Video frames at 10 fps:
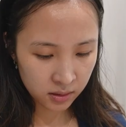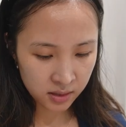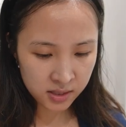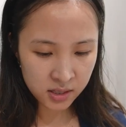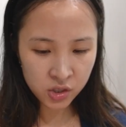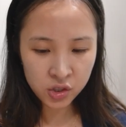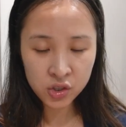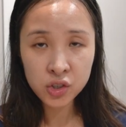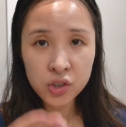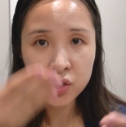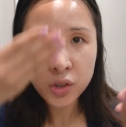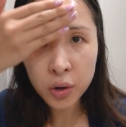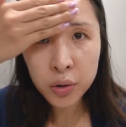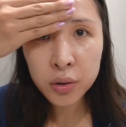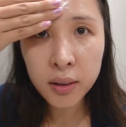This is
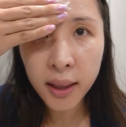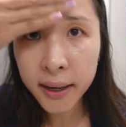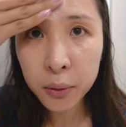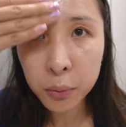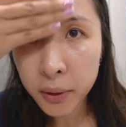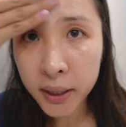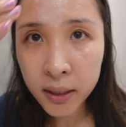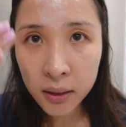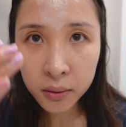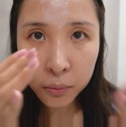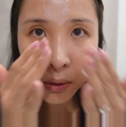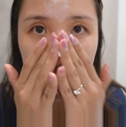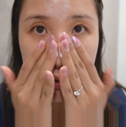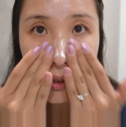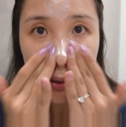so lightweight.
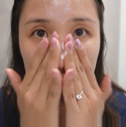What?